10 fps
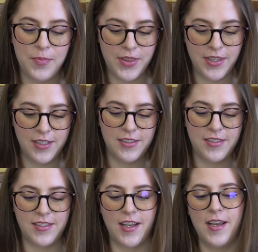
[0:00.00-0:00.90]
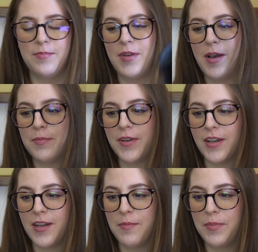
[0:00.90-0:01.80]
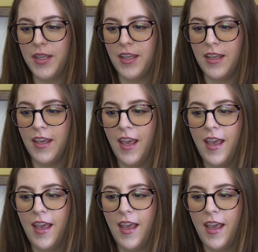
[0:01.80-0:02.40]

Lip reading: but this time I'm gonna be